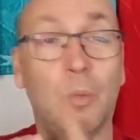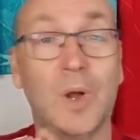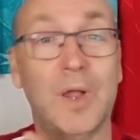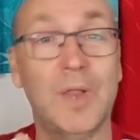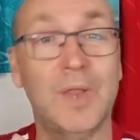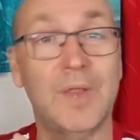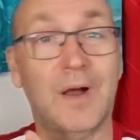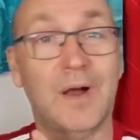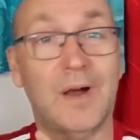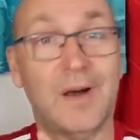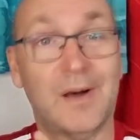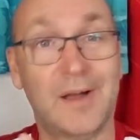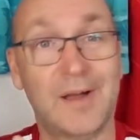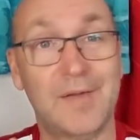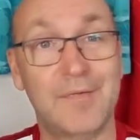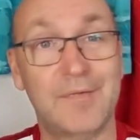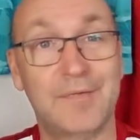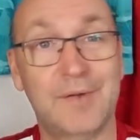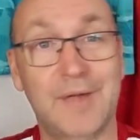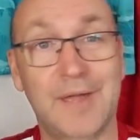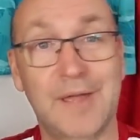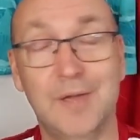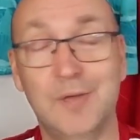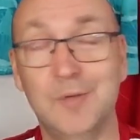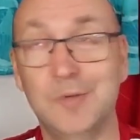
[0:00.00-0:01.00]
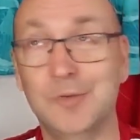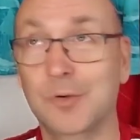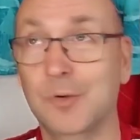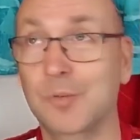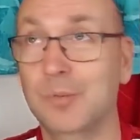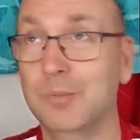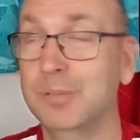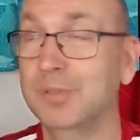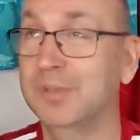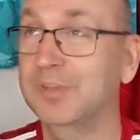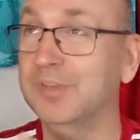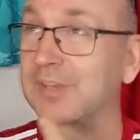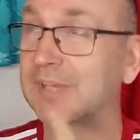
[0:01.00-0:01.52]
one that I found
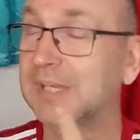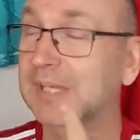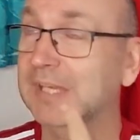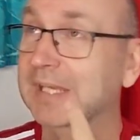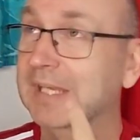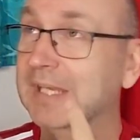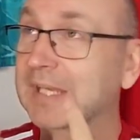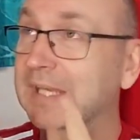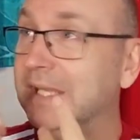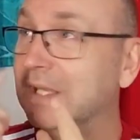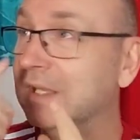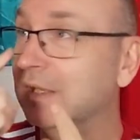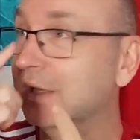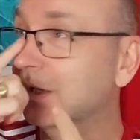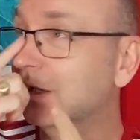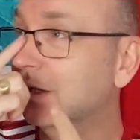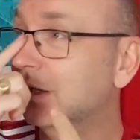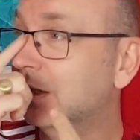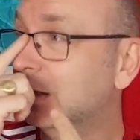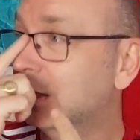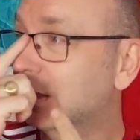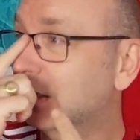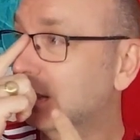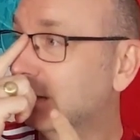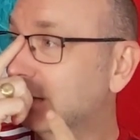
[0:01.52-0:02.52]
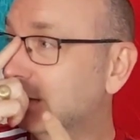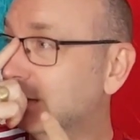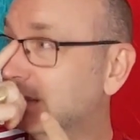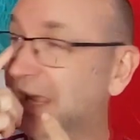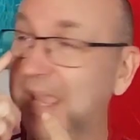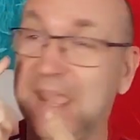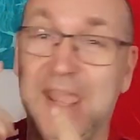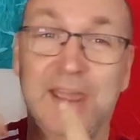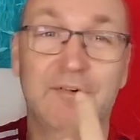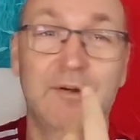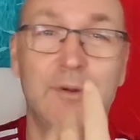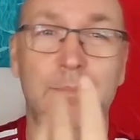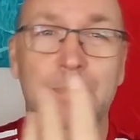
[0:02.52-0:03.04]
or particularly
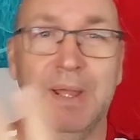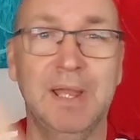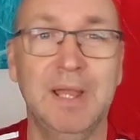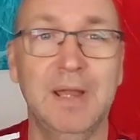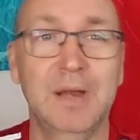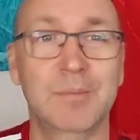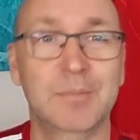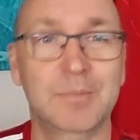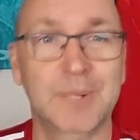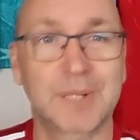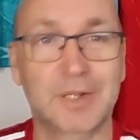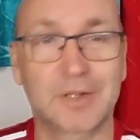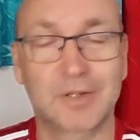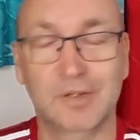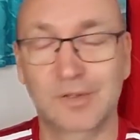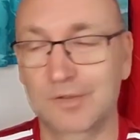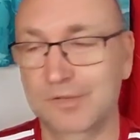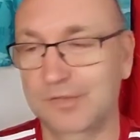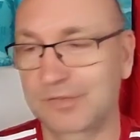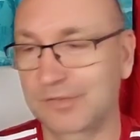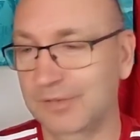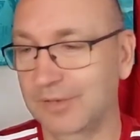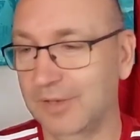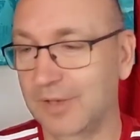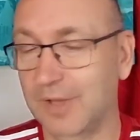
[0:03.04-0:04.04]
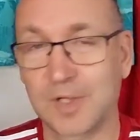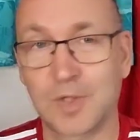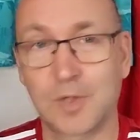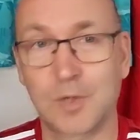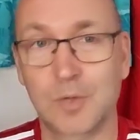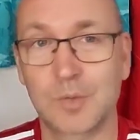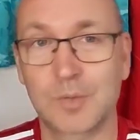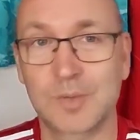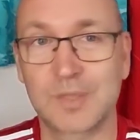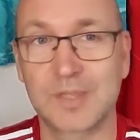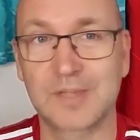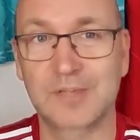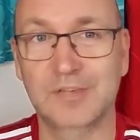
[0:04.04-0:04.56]
care about, because like
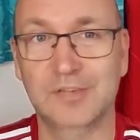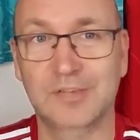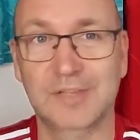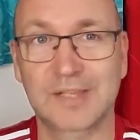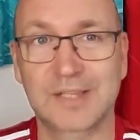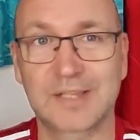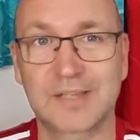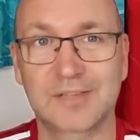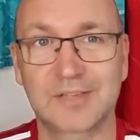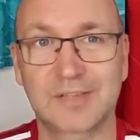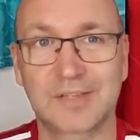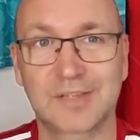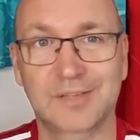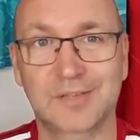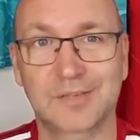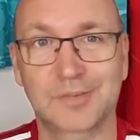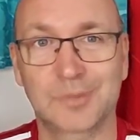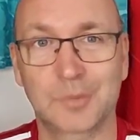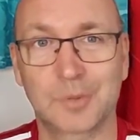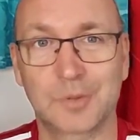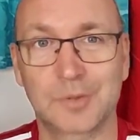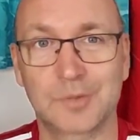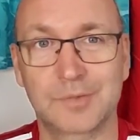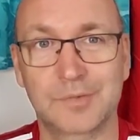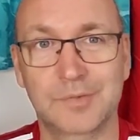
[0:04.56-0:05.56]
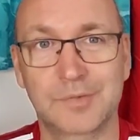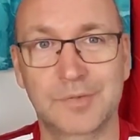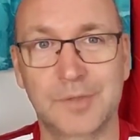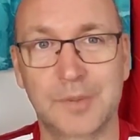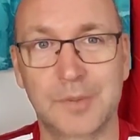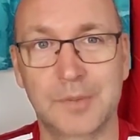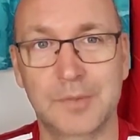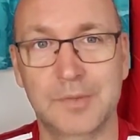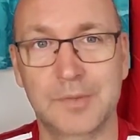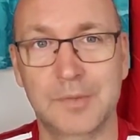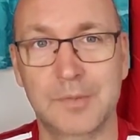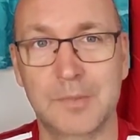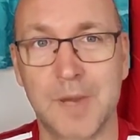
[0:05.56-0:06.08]
all these things, it's sort of
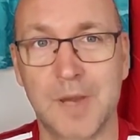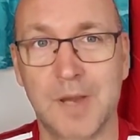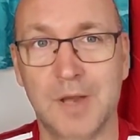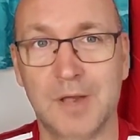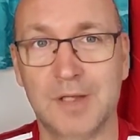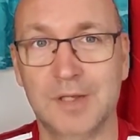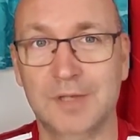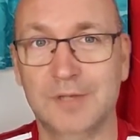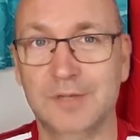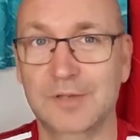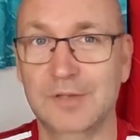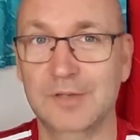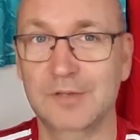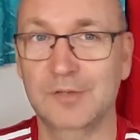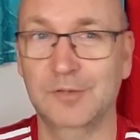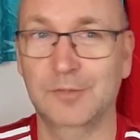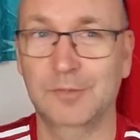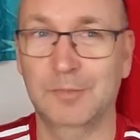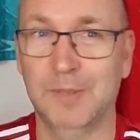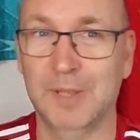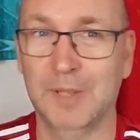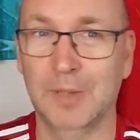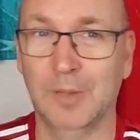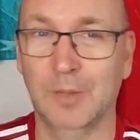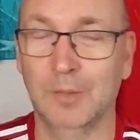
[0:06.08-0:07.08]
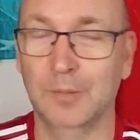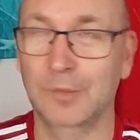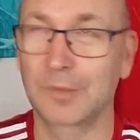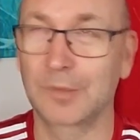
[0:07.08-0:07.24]
the marketing spiel